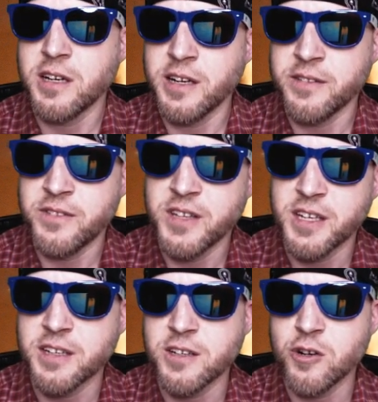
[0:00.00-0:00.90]
and
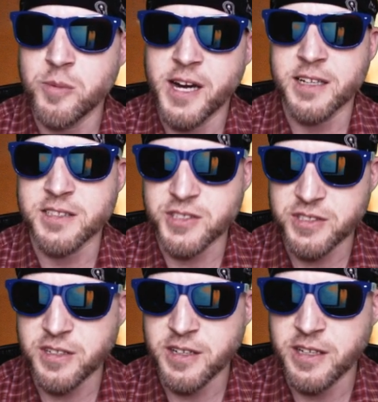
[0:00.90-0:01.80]
then go back and
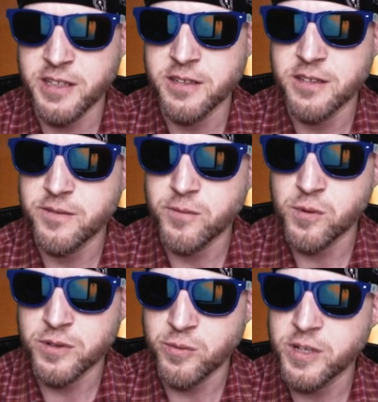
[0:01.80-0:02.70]
study
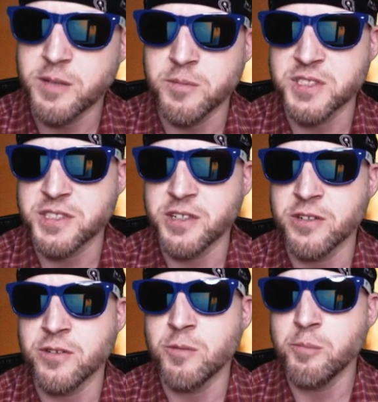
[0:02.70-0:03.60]
for the written
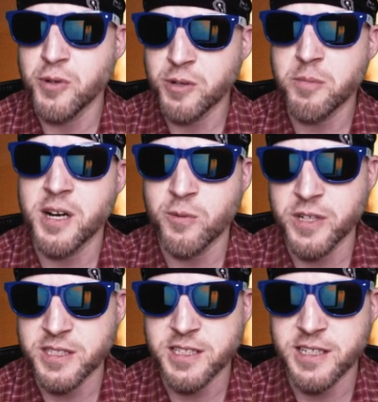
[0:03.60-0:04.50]
material, book my
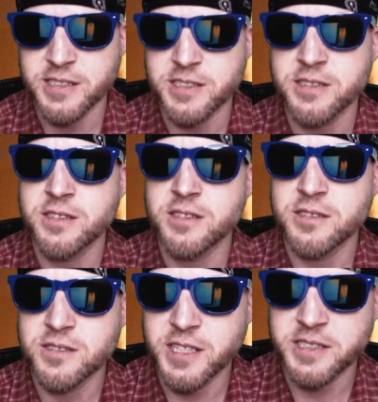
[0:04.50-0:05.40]
written date,
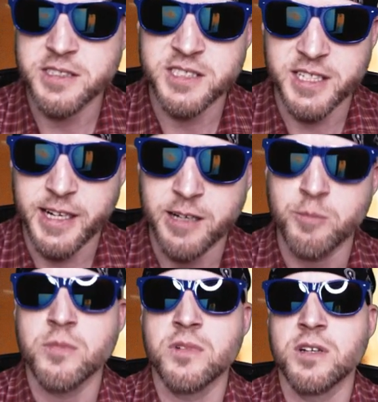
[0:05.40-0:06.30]
take the
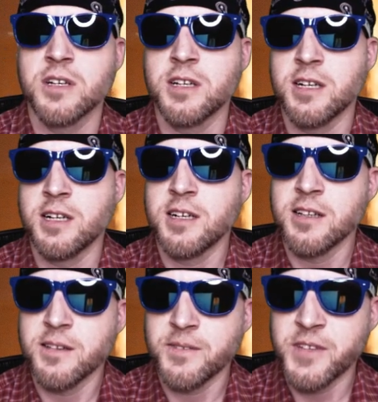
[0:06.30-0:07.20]
exam.
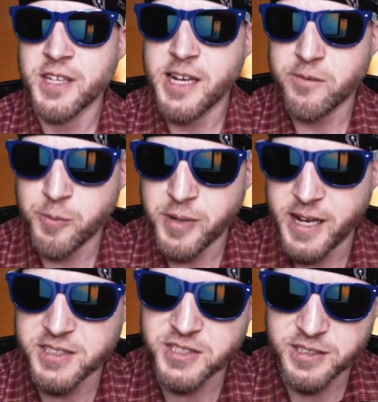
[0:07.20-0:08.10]
Then after
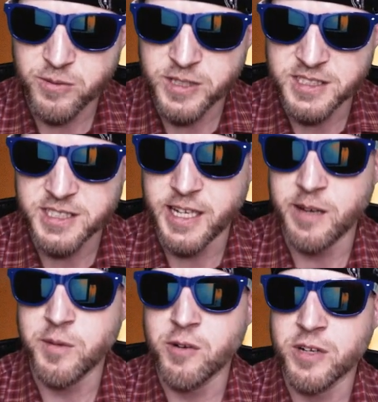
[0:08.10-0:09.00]
passing the written
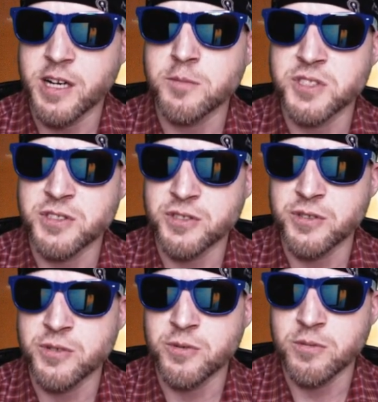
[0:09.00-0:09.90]
exam, I would come and
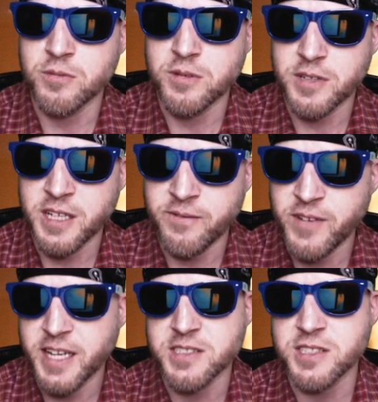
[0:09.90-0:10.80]
do
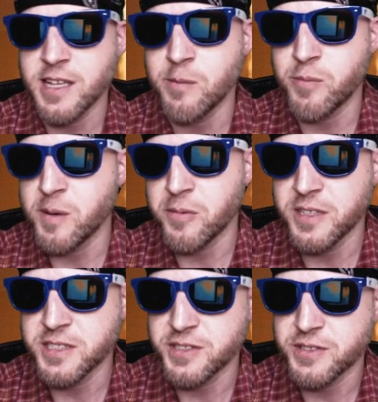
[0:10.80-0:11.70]
advanced lab
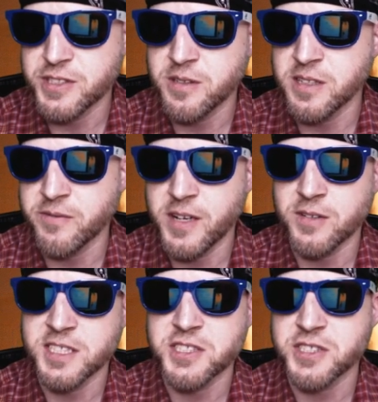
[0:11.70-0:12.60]
preparations, like
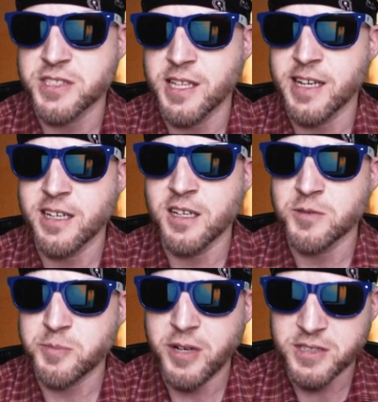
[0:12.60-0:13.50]
foundations
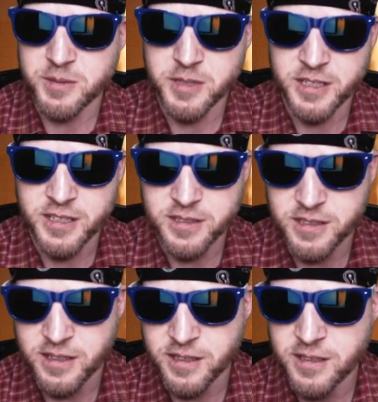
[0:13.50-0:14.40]
labs, possibly get,
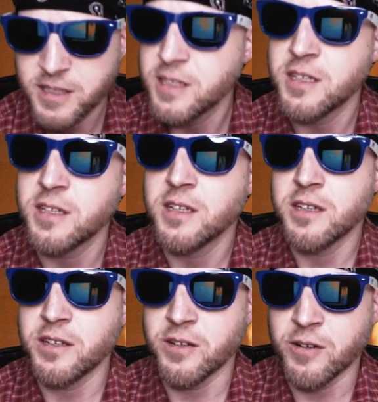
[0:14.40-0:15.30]

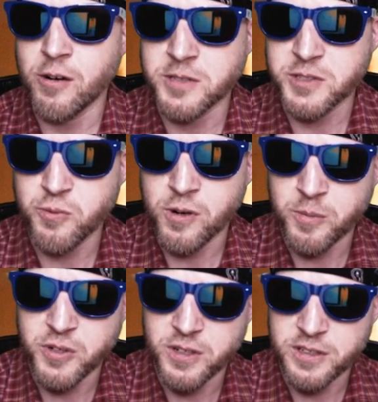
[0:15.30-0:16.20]
Narvik's
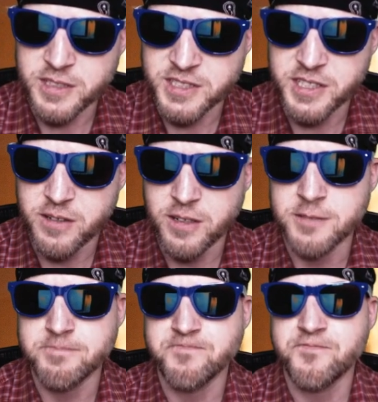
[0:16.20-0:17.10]
workbook, etc.
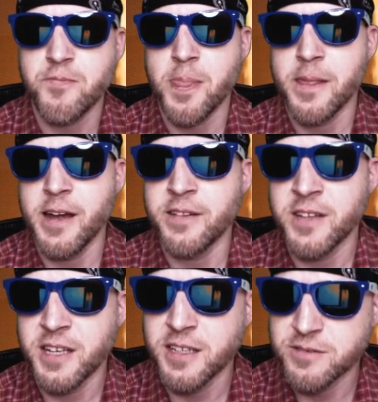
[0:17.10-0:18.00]
And
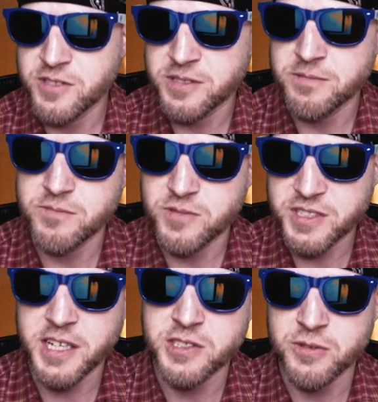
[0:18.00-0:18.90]
then
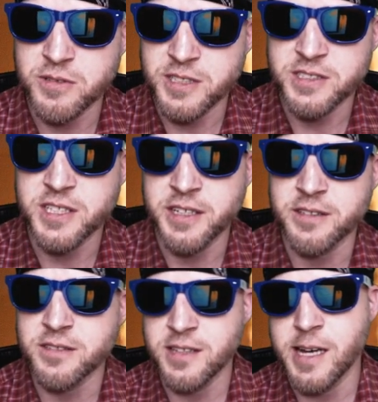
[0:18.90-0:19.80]
schedule and
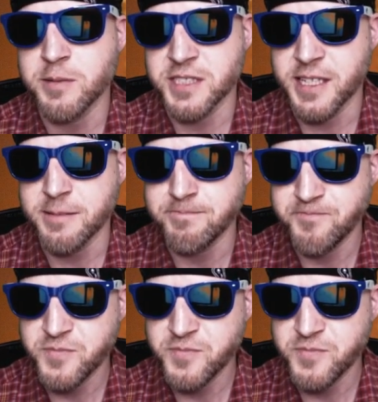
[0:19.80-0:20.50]
take the lab exam.